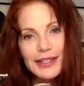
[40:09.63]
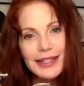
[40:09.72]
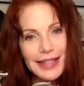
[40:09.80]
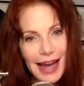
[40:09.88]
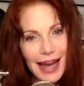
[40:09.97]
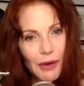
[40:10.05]

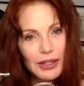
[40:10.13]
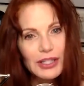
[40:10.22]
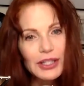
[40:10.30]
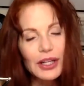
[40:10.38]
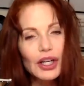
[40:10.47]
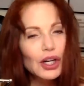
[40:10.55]
is how it's
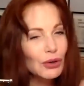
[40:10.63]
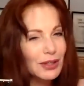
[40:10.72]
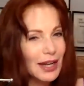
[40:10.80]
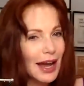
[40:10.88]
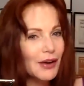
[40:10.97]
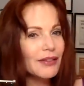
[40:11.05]
going to go
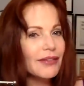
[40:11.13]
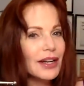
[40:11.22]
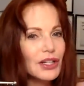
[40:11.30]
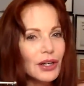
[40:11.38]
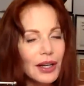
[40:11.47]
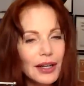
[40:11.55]
down
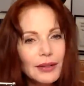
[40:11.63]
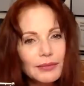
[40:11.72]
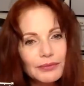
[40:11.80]
eventually.